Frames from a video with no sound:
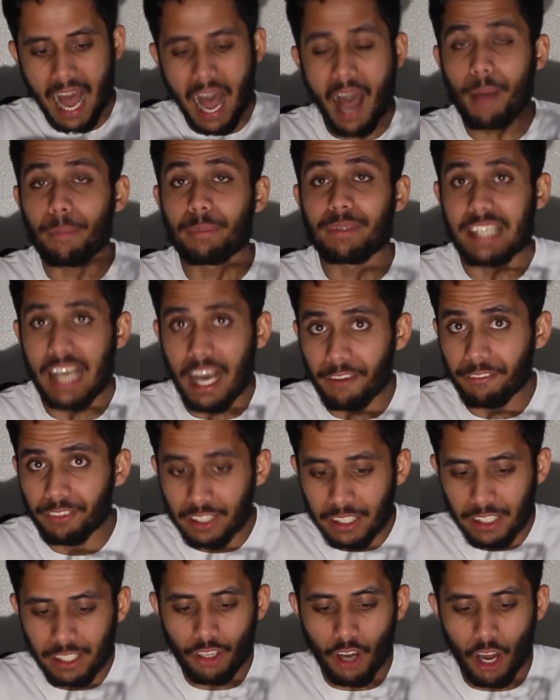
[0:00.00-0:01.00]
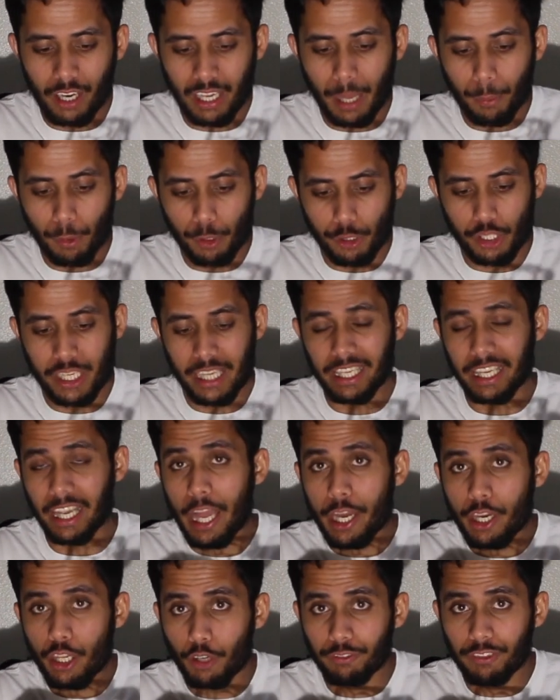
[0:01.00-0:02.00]
I'm definitely not able to take
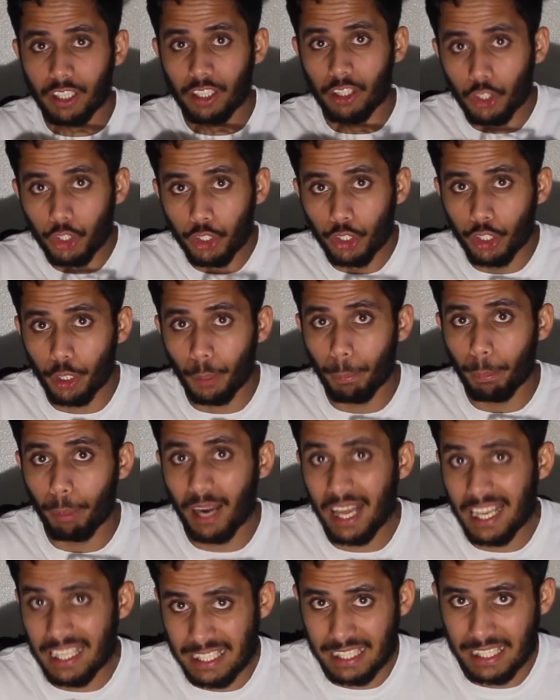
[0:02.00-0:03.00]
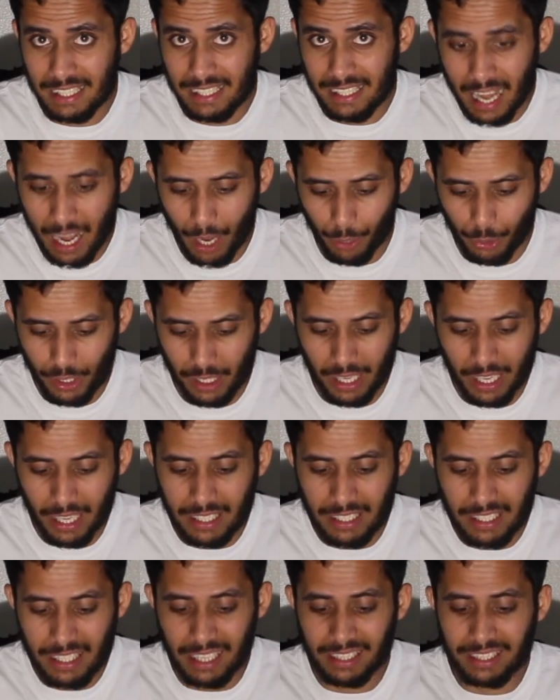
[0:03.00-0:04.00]
any of the clear plastics out,
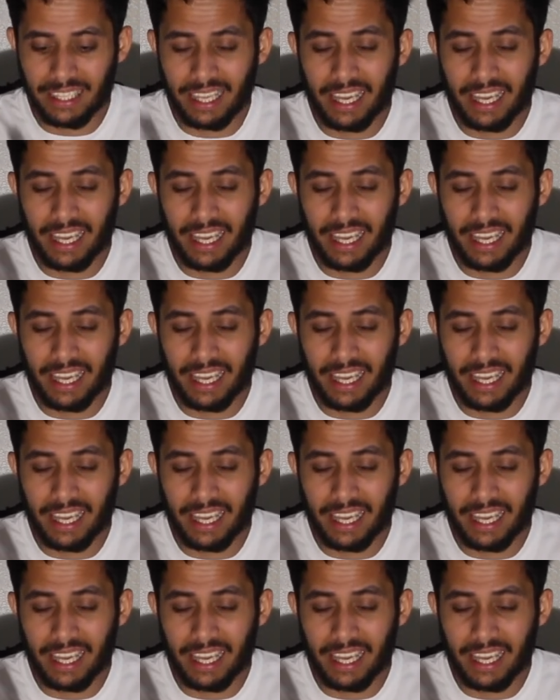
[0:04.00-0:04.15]
and yeah,